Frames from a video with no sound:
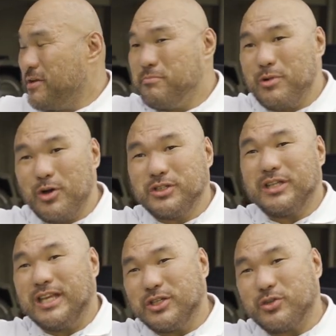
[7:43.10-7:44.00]
Most
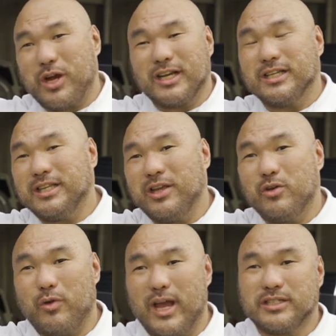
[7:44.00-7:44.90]
of these trucks in
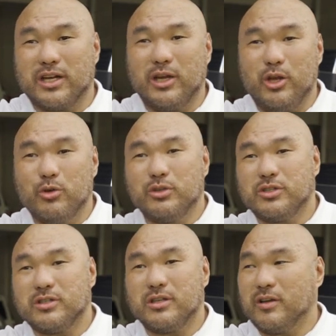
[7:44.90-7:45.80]
the US are
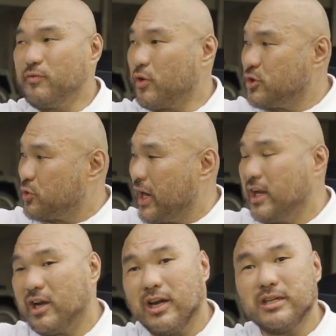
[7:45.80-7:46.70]
used for
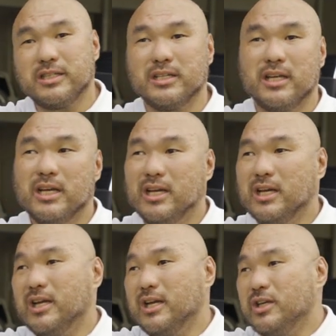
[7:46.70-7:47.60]
trailers
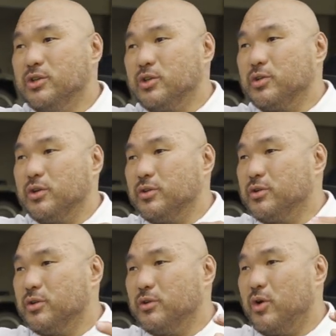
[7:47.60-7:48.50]

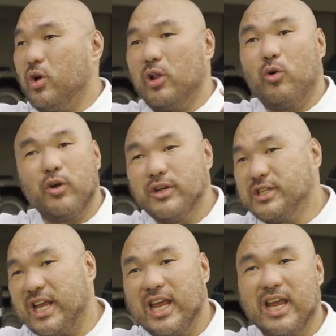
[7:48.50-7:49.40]
to haul
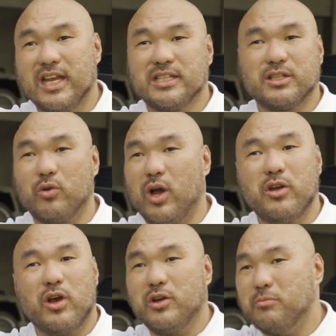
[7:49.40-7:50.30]
horses, kung
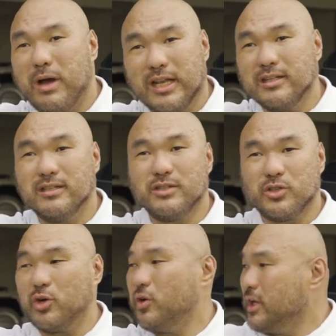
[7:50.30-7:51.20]
ano-ano man.
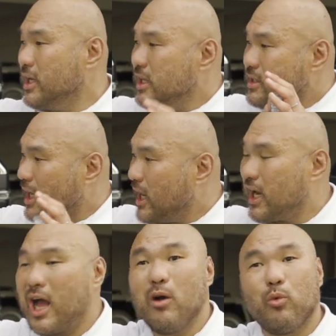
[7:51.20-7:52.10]
So,
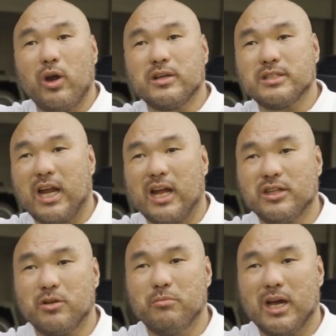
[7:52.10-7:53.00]
talagang work truck
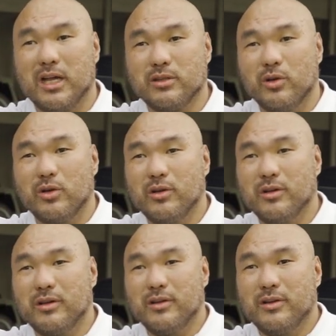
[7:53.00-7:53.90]
itong mga to.
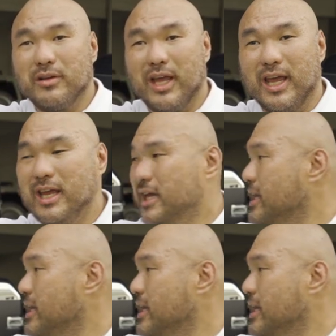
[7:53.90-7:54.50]
Okay.